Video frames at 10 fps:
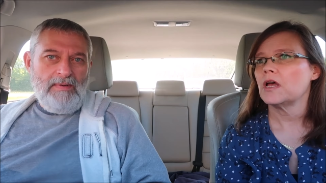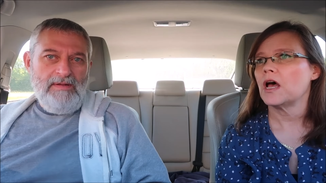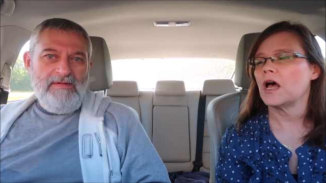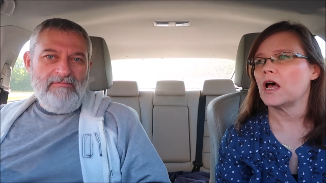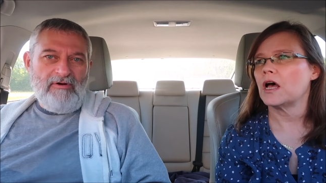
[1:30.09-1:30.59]

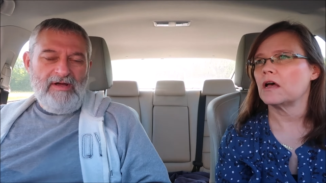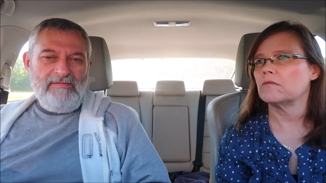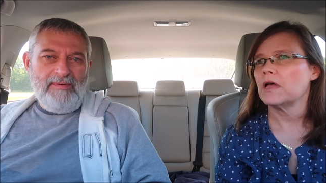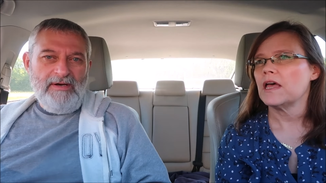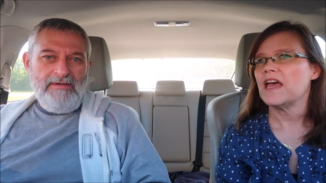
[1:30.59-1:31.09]
Speaker 1: And then,
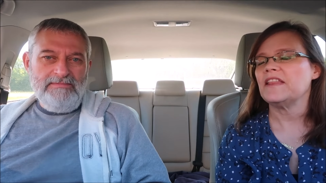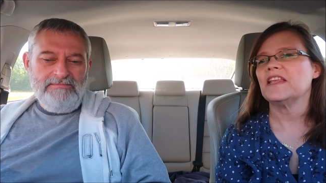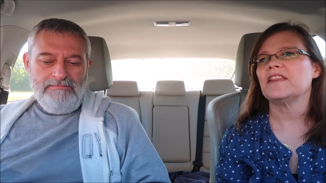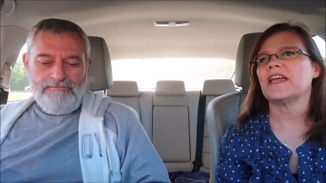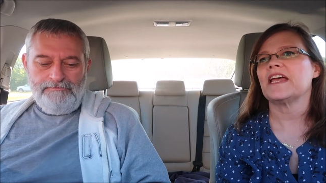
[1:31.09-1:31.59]
uh, and
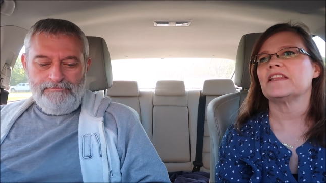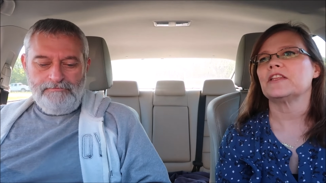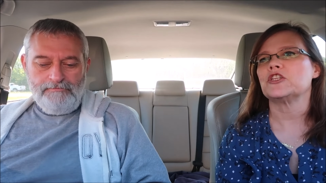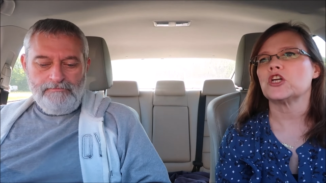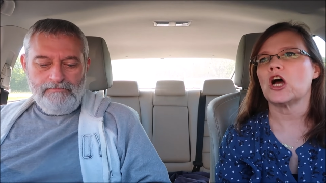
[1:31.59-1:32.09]
then they had
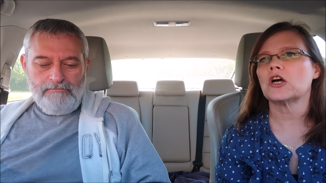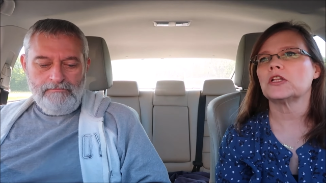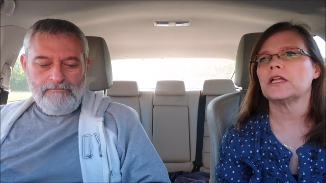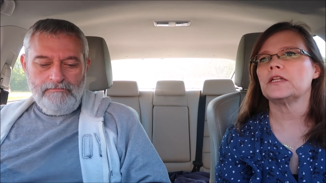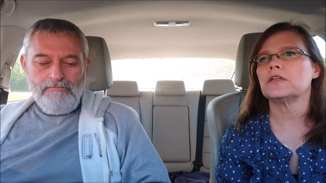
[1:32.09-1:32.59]
the
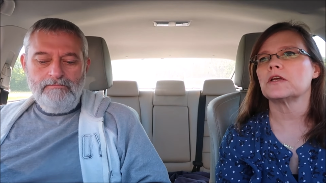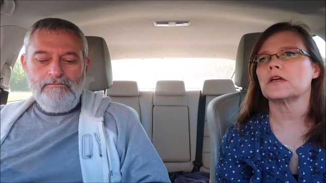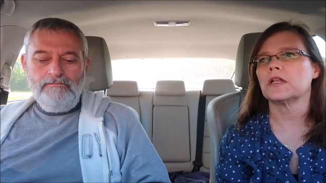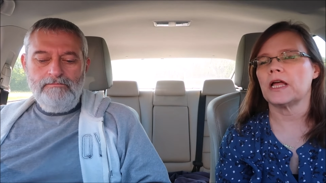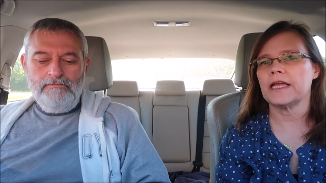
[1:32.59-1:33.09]

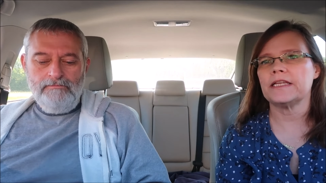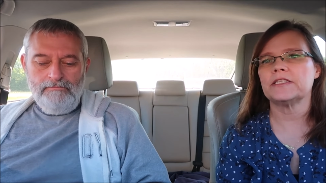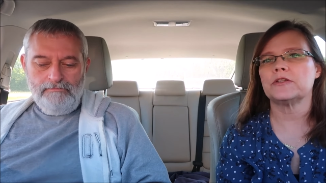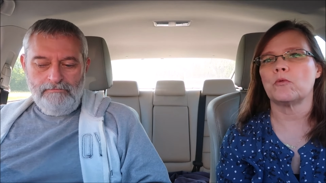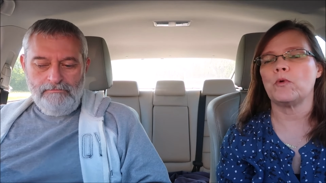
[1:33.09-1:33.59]
chocolate
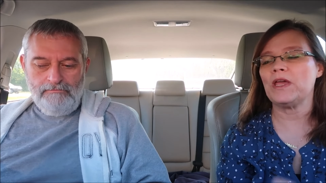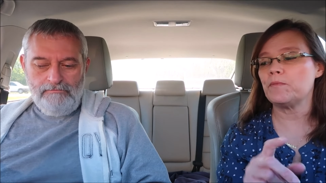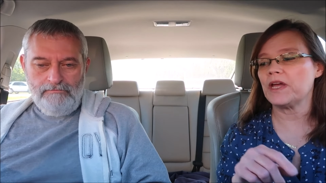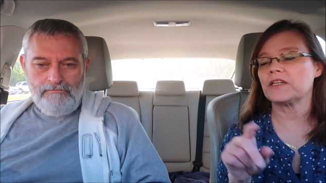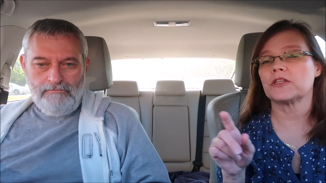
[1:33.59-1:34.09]
glazed. We
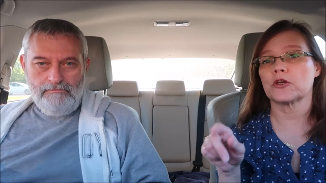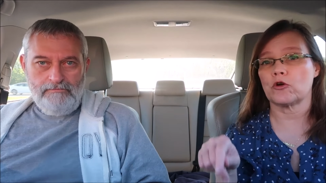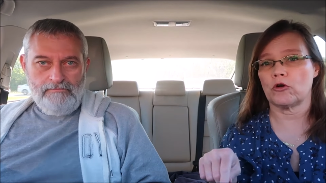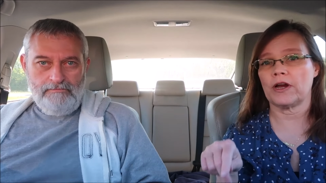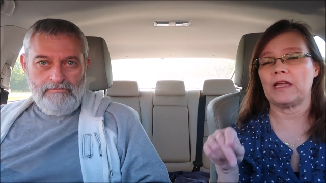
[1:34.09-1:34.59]
picked the
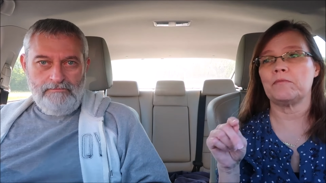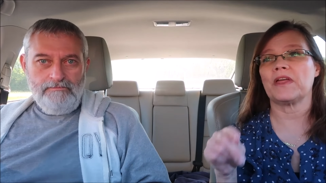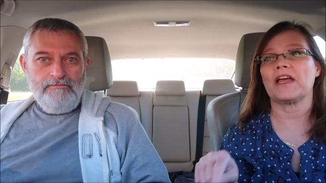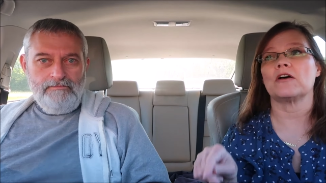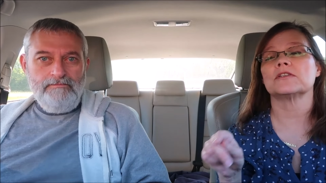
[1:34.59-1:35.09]
cream.
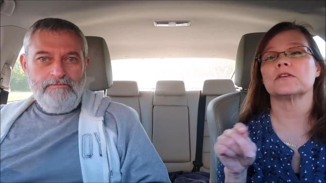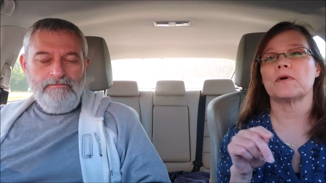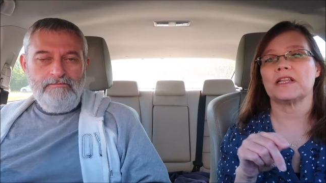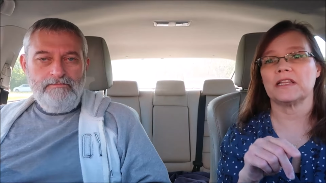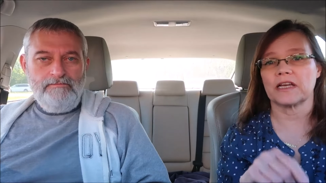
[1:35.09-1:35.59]
They
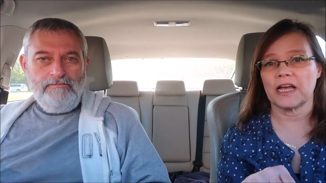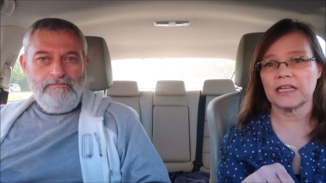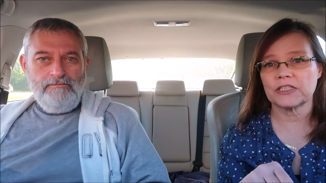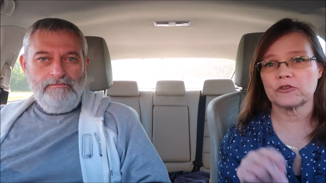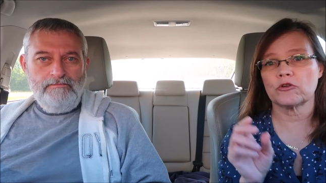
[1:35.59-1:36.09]
also had the
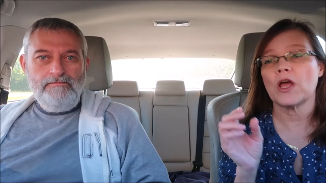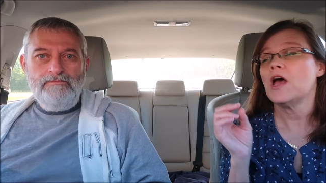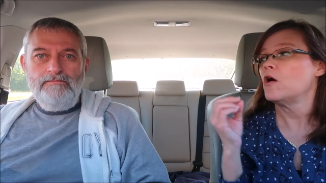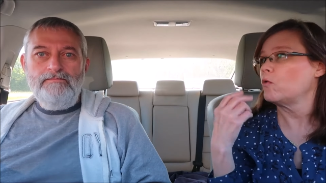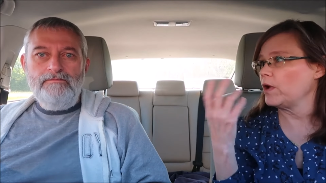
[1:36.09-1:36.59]
custard.
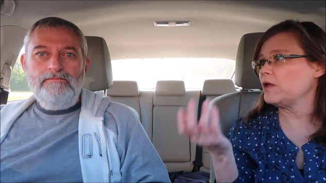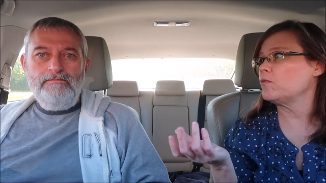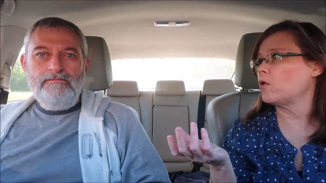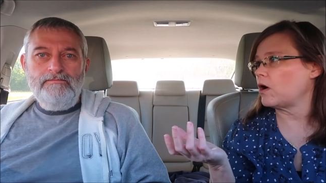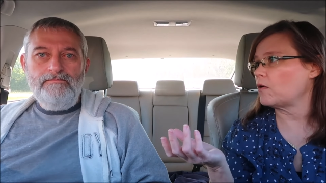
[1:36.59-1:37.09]
We
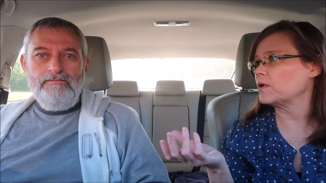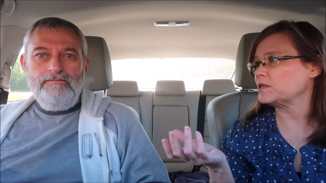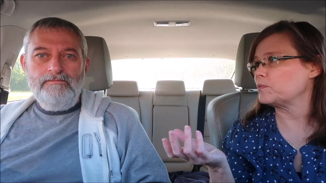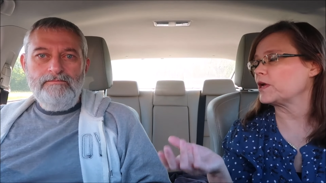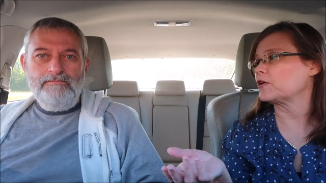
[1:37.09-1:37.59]
will
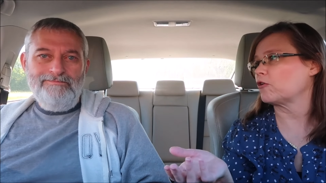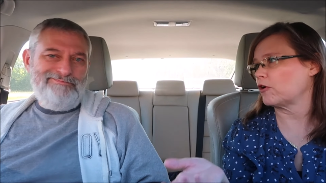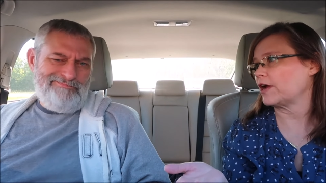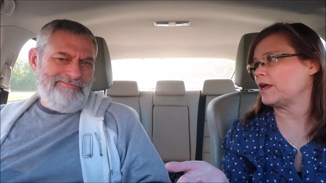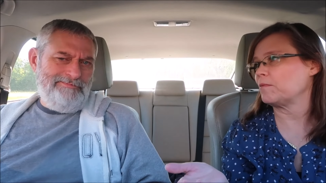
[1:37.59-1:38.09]
always pick
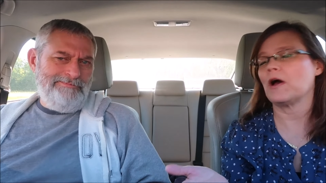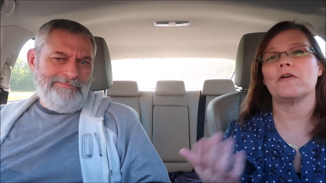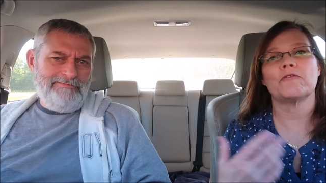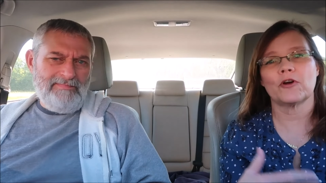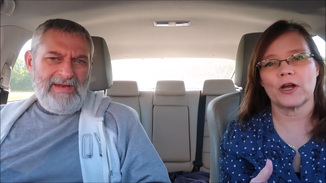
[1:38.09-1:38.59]
cream mm
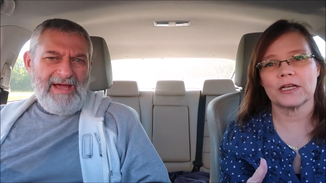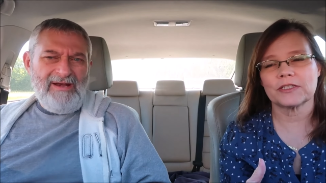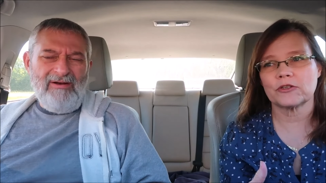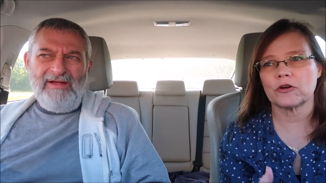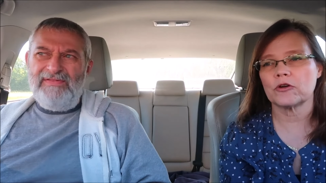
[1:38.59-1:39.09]
-hmm. over
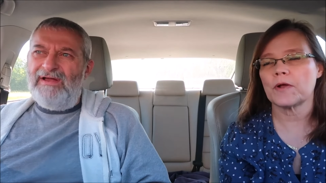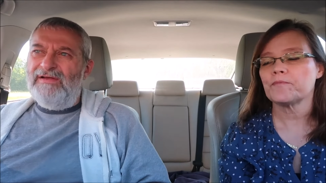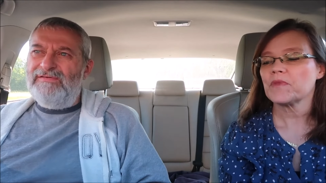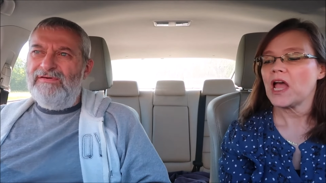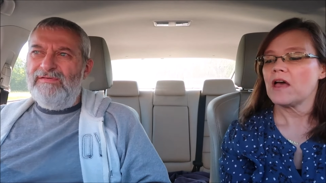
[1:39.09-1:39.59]
custard. Yeah, I don't like
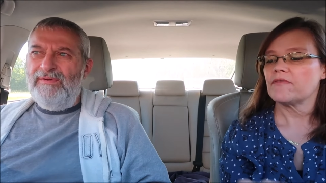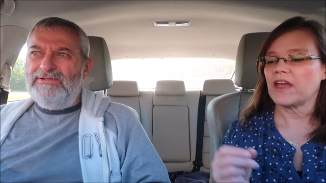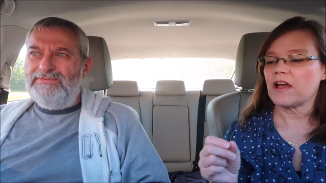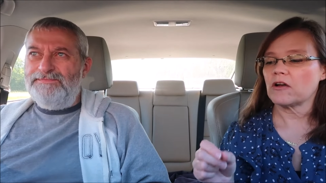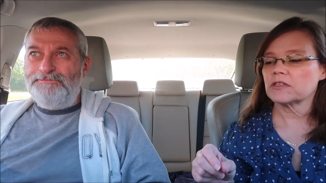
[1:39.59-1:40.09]
the custard as much.
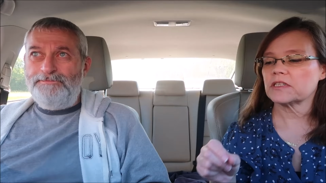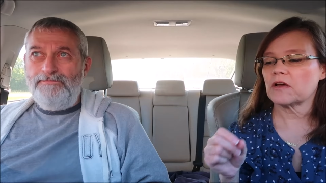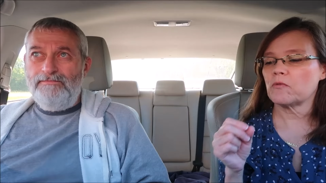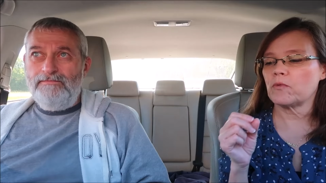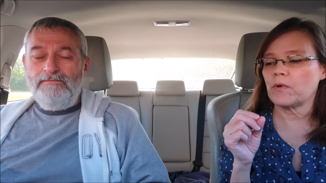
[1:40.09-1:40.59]
They also,
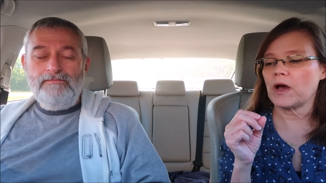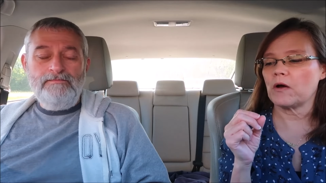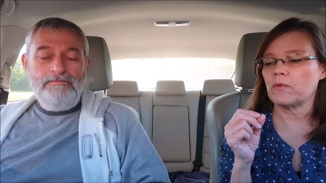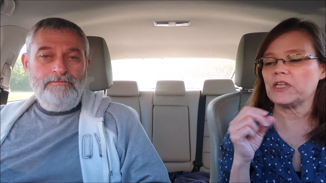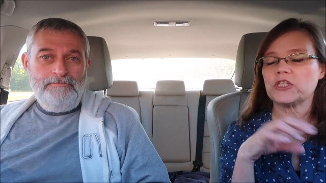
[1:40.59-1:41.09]

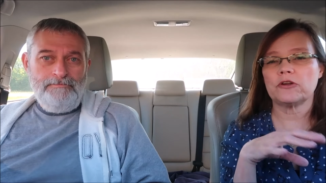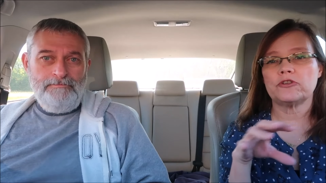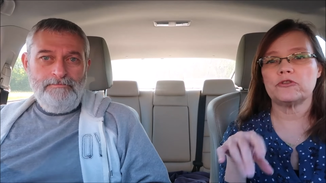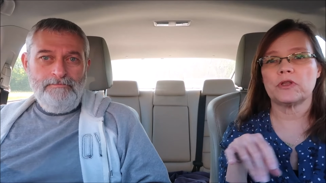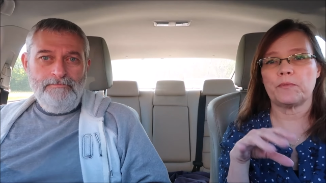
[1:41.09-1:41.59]
uh, we
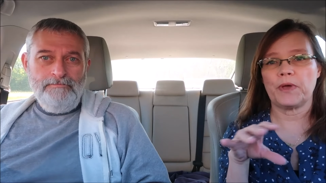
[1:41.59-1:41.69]
showed you the